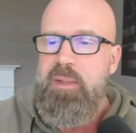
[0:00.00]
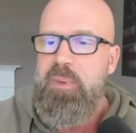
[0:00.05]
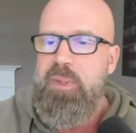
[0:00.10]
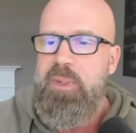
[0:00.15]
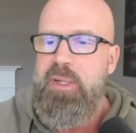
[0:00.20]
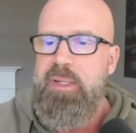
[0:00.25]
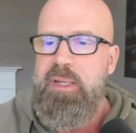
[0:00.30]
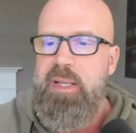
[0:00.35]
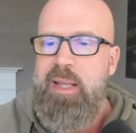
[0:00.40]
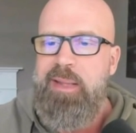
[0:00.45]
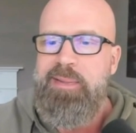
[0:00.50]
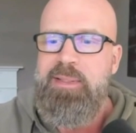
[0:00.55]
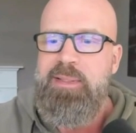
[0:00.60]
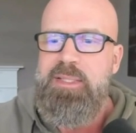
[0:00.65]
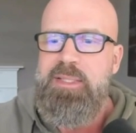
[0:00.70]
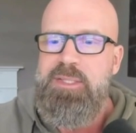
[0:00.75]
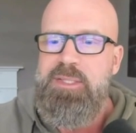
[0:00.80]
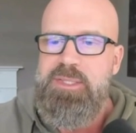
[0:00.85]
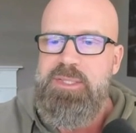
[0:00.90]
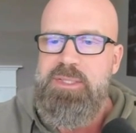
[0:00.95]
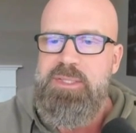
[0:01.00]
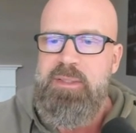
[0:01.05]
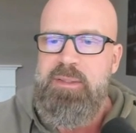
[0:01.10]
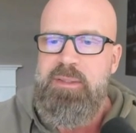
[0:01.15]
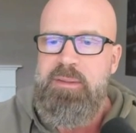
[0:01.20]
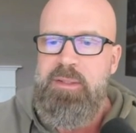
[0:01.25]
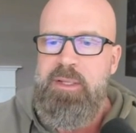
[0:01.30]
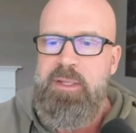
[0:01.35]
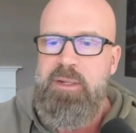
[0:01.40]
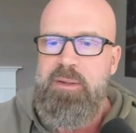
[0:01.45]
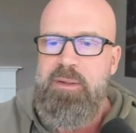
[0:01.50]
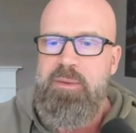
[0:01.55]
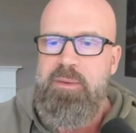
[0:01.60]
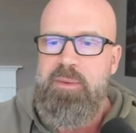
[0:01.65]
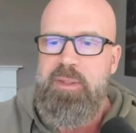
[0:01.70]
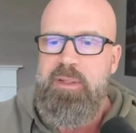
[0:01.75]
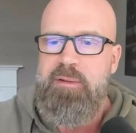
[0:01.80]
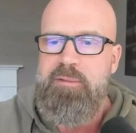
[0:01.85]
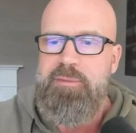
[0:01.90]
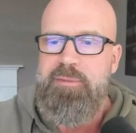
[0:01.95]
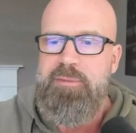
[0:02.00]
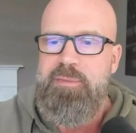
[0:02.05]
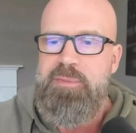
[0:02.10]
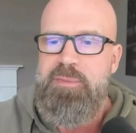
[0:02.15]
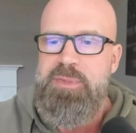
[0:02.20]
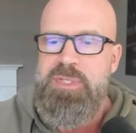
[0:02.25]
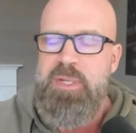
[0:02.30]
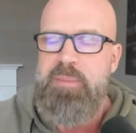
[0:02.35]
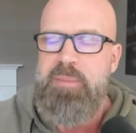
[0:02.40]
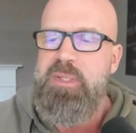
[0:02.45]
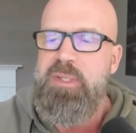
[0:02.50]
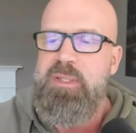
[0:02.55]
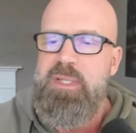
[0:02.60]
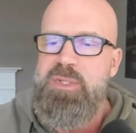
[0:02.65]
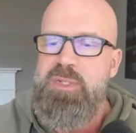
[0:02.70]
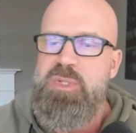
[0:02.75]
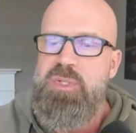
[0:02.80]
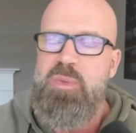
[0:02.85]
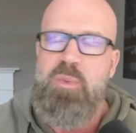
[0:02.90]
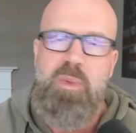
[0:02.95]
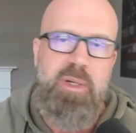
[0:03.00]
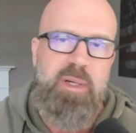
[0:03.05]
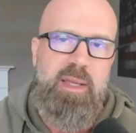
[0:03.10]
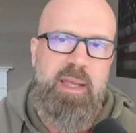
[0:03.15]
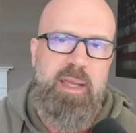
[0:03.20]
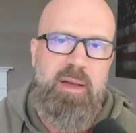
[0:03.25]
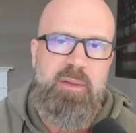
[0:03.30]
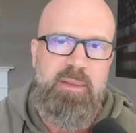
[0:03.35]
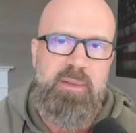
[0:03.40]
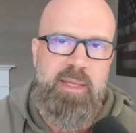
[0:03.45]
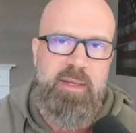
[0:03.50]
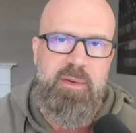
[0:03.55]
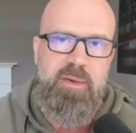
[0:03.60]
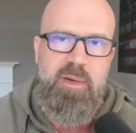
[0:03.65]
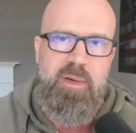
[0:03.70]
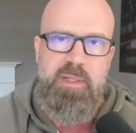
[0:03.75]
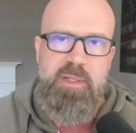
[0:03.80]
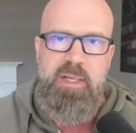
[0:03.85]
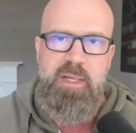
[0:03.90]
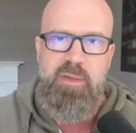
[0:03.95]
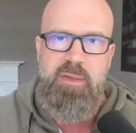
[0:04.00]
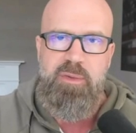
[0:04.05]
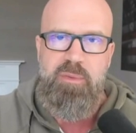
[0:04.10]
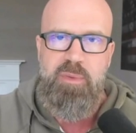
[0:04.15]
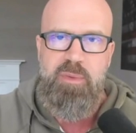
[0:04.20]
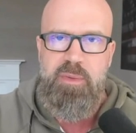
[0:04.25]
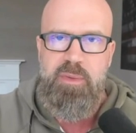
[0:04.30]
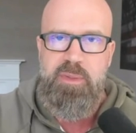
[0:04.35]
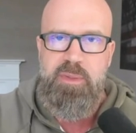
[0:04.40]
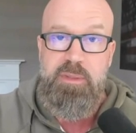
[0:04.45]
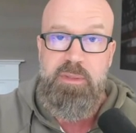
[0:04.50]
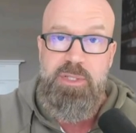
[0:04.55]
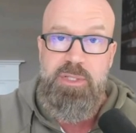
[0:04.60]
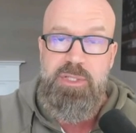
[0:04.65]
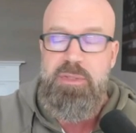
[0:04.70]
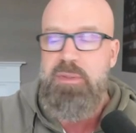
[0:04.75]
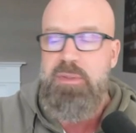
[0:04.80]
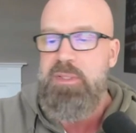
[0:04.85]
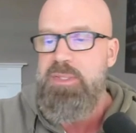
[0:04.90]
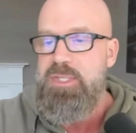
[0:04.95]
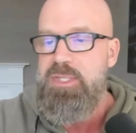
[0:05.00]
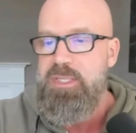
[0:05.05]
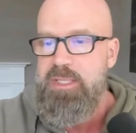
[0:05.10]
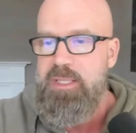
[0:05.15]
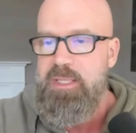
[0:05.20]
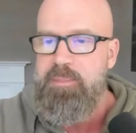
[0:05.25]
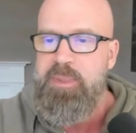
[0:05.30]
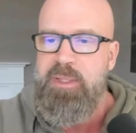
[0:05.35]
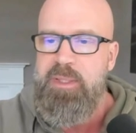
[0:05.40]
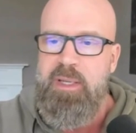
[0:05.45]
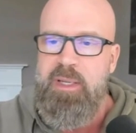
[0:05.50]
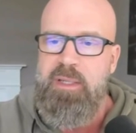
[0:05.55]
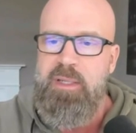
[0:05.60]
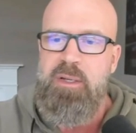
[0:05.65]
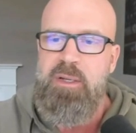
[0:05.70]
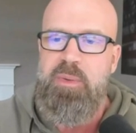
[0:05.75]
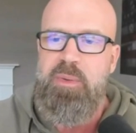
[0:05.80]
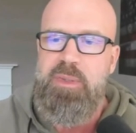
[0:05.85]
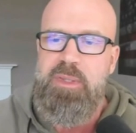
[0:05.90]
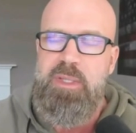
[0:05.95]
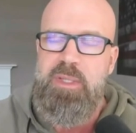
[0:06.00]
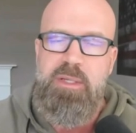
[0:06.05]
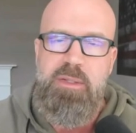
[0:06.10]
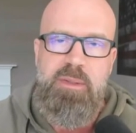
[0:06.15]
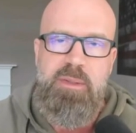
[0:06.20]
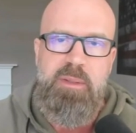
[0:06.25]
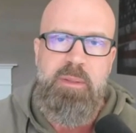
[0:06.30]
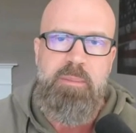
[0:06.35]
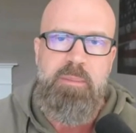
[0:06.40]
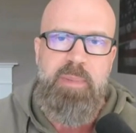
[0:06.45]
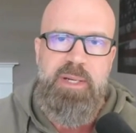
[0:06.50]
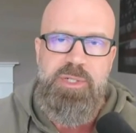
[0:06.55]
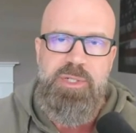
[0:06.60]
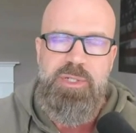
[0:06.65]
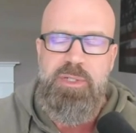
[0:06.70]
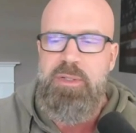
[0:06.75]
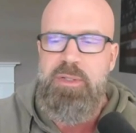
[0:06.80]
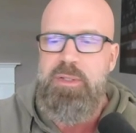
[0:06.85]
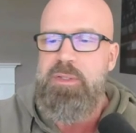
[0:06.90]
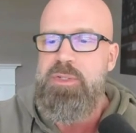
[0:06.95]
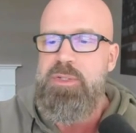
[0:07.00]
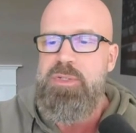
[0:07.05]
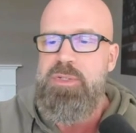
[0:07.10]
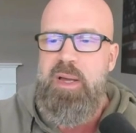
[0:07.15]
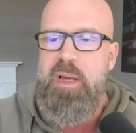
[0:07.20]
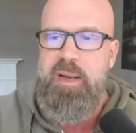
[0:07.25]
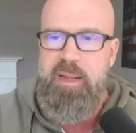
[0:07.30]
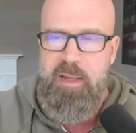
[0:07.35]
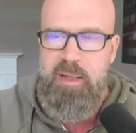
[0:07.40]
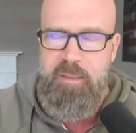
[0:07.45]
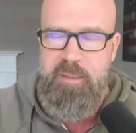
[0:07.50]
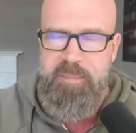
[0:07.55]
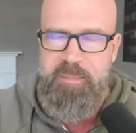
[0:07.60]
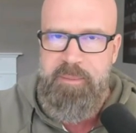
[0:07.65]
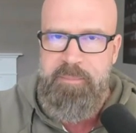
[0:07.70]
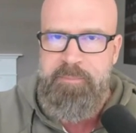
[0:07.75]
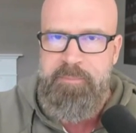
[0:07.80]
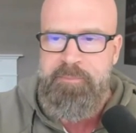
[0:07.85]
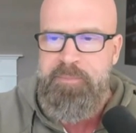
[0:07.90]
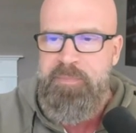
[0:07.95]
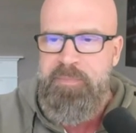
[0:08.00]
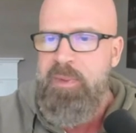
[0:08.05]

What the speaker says: But at least, if something doesn't work out later on down the road, at least you can sleep at night knowing that you did the best you could to try to help them.